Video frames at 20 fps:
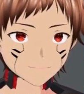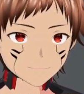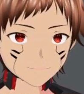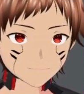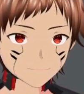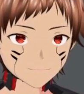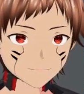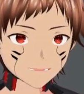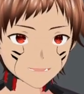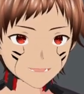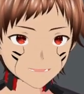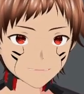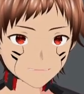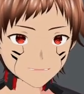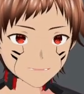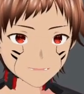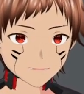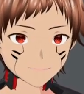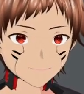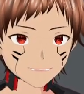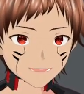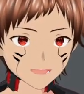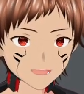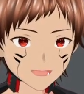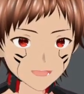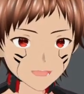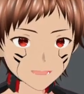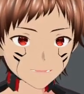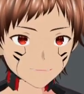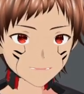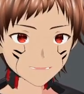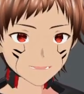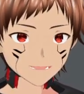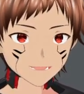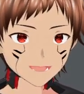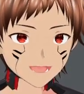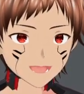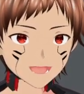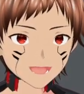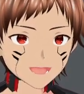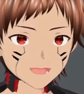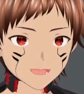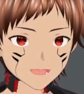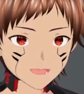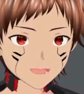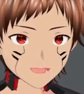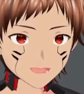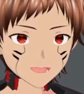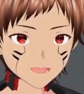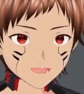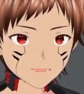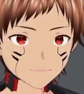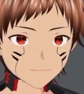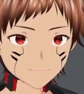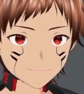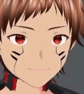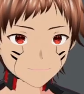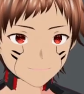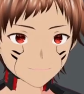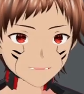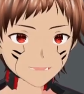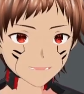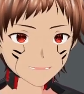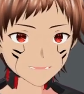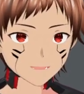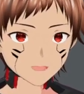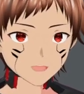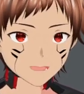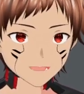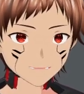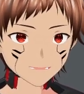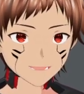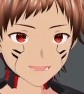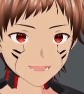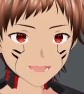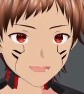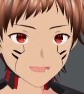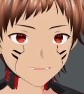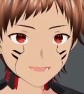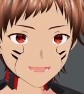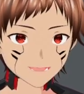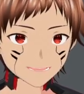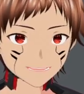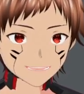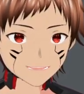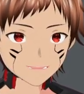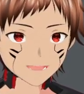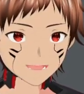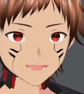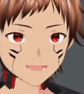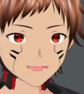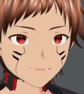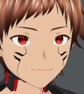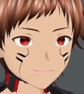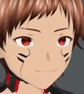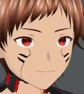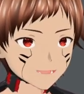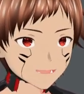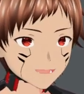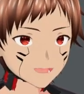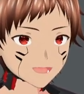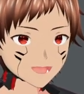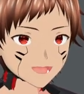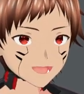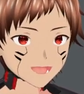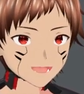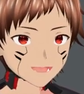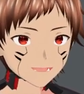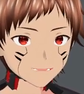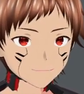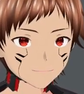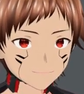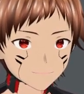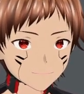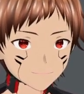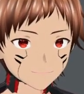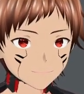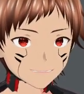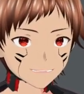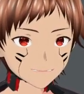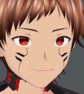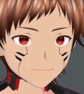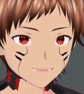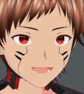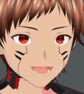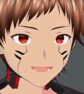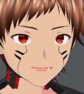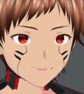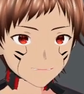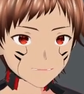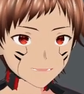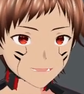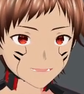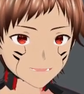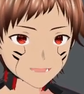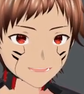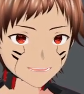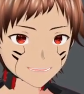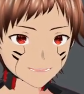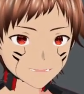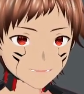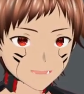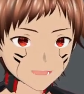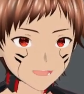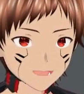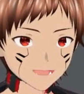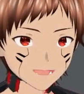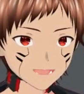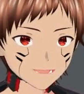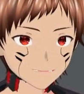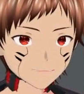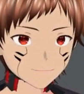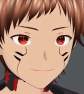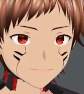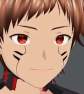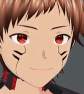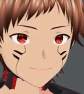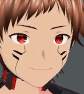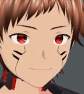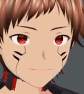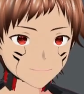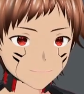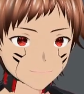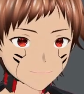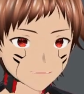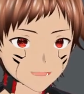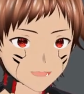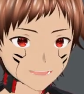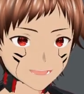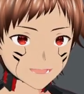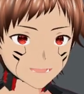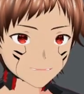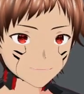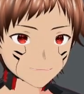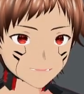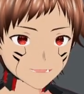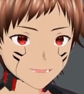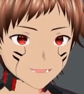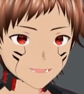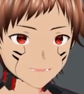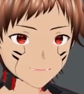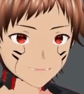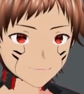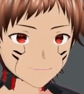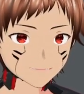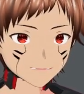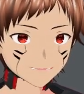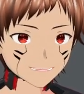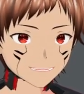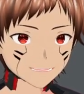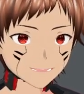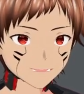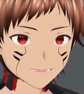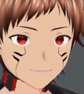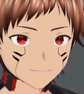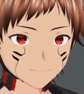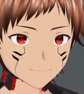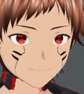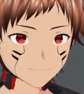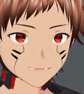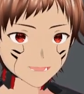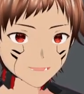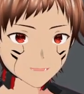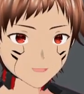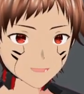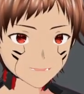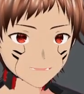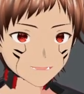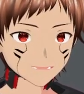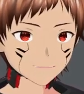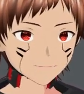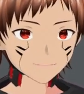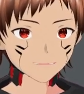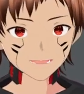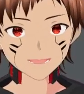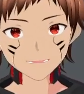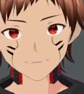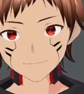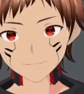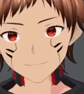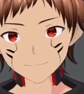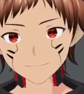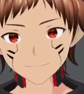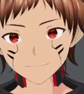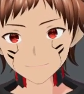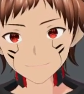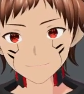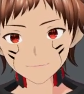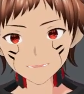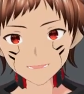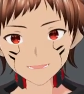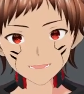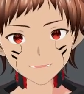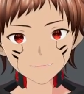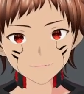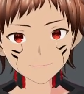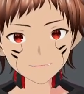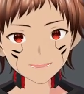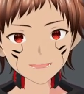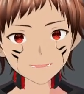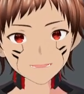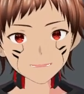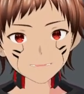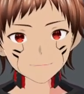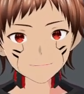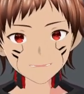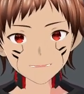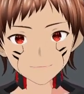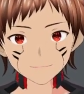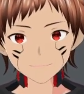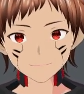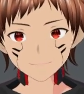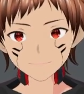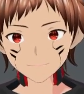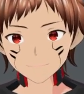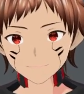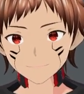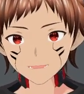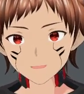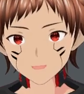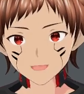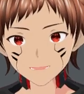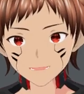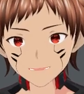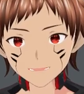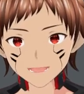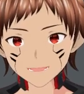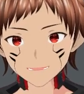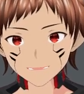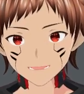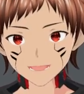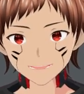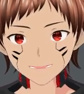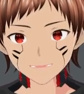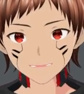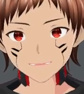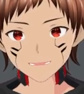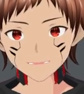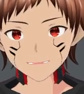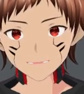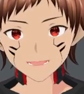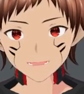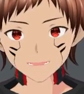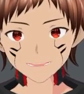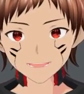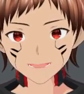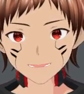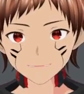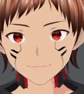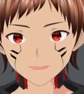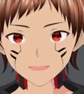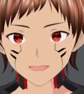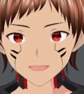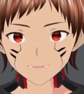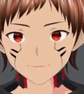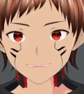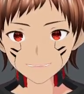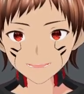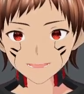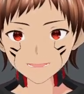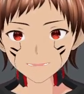Change first sentence to your army. If your army faction is a diary, well, duh. At the start of the battle, make strands of fate by rolling 6d6s. Wasn't it 12 before? Now it's only 6?